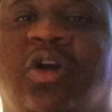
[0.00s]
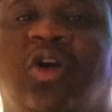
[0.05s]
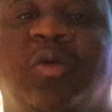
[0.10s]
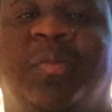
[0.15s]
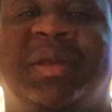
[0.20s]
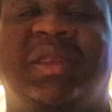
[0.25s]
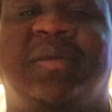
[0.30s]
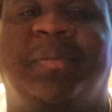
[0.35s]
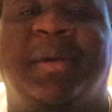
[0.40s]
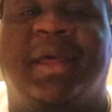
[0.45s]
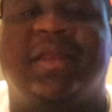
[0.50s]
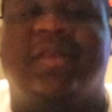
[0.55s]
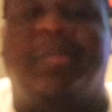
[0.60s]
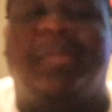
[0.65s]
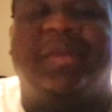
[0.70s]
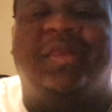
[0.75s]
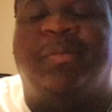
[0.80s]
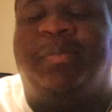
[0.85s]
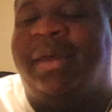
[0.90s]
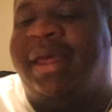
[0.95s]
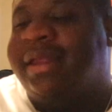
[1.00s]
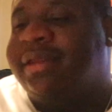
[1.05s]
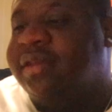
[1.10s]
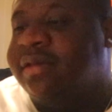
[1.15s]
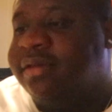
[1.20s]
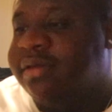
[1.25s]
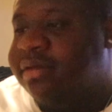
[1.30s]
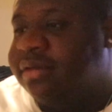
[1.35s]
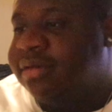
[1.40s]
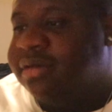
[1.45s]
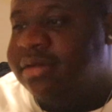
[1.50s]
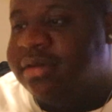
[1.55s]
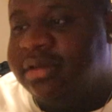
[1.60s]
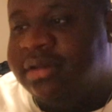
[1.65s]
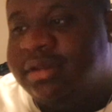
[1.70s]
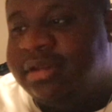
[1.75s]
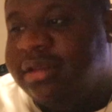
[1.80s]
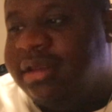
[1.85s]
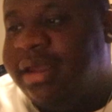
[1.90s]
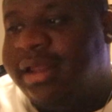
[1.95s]
go pitta patta,
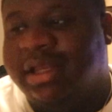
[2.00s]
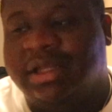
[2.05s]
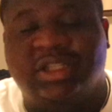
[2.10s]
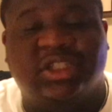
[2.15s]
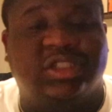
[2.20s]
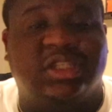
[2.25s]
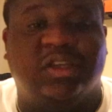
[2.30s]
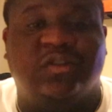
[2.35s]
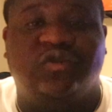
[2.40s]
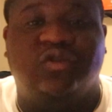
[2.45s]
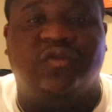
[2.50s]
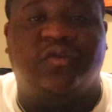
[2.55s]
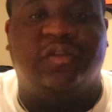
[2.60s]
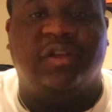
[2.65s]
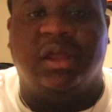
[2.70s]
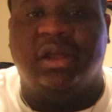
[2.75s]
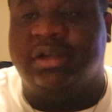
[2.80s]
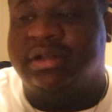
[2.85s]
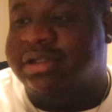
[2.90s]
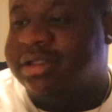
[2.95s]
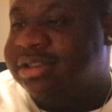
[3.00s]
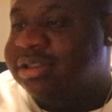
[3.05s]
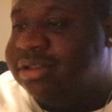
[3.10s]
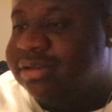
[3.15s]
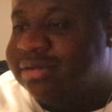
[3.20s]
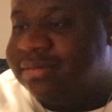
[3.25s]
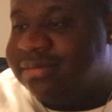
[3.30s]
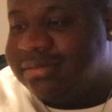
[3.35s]
and it just gives you flutters.